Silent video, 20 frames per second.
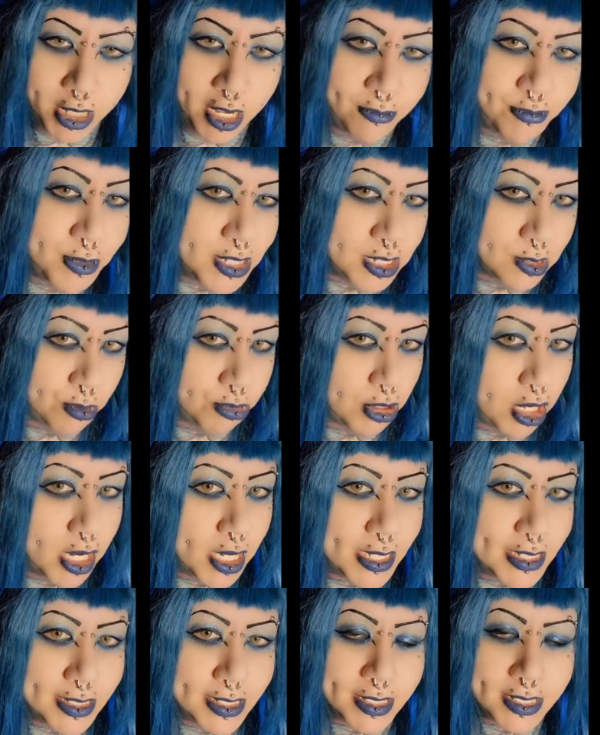but I've been
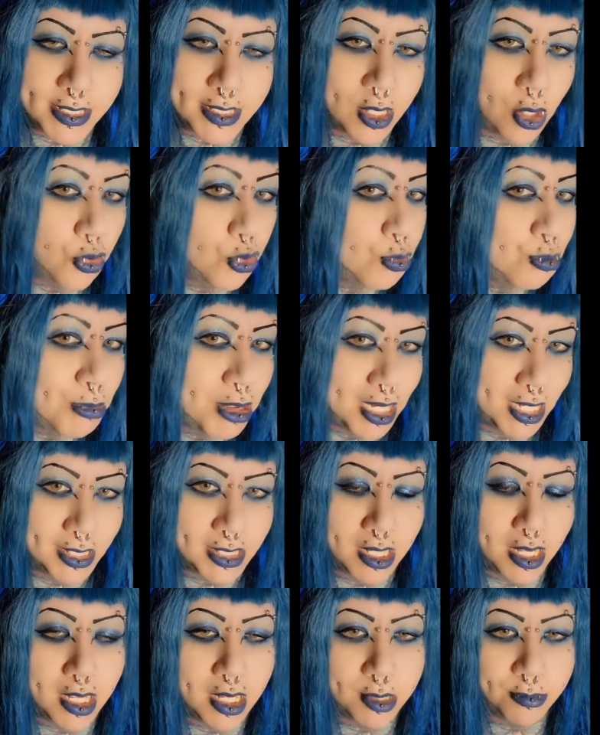surprised so
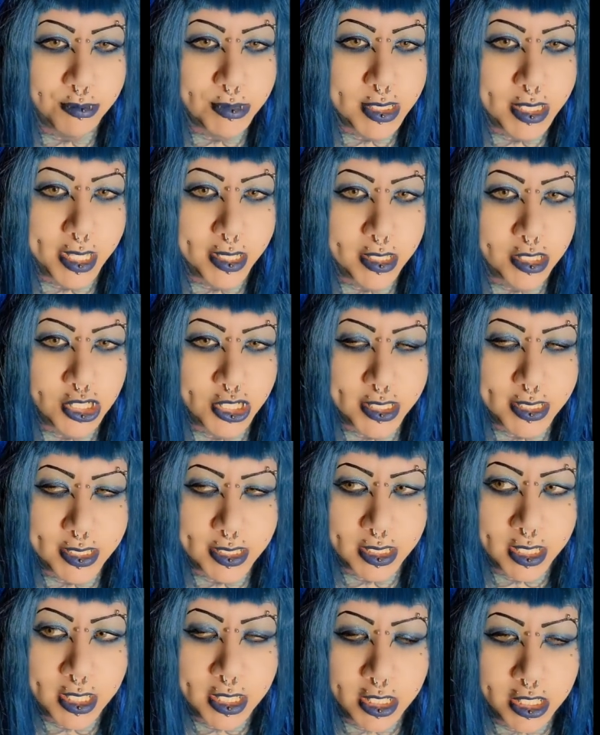many times that it
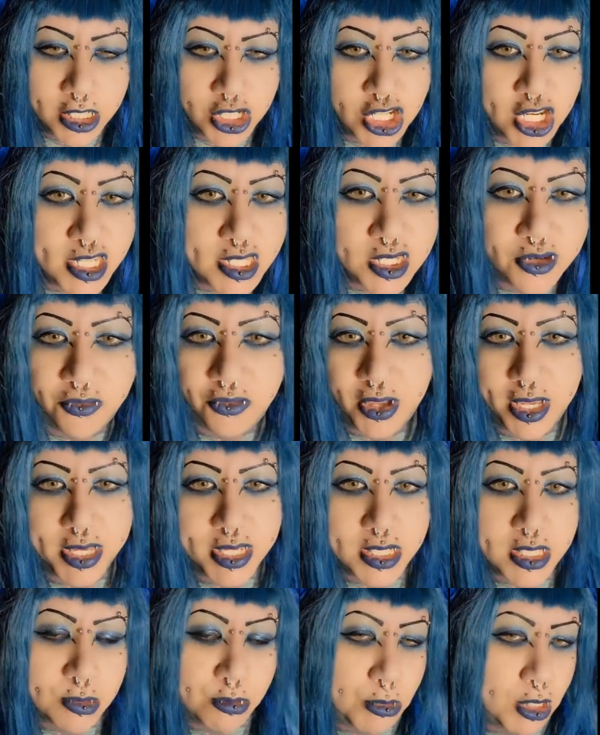just
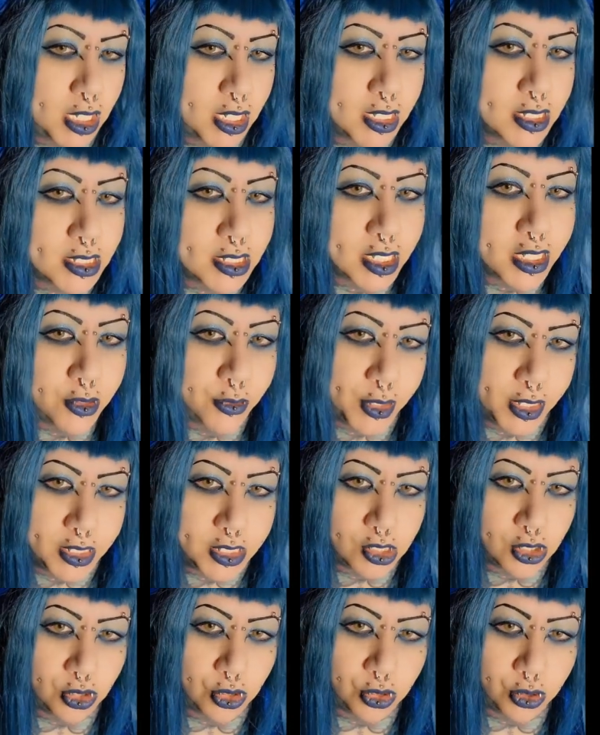justifies me
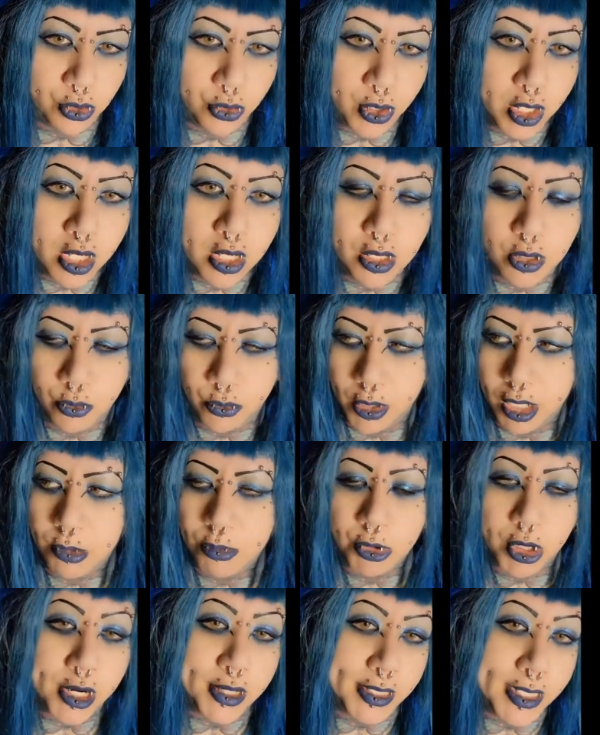continuing to
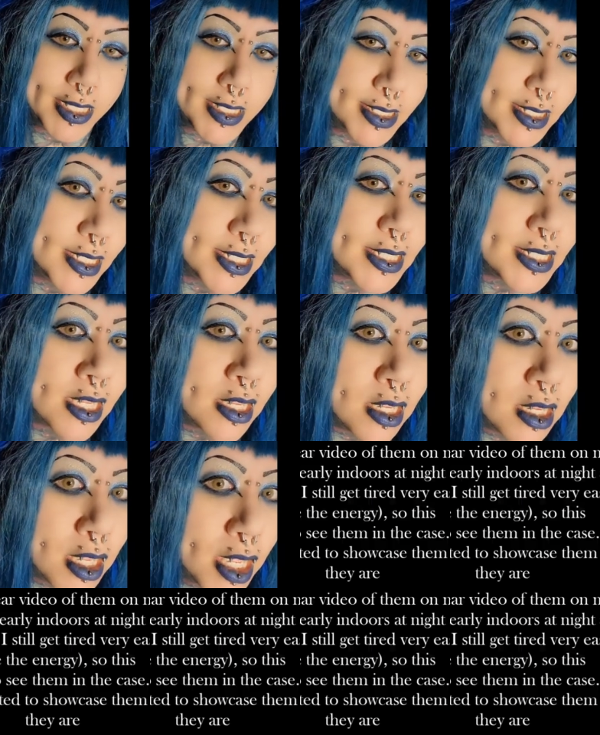wear brown lenses.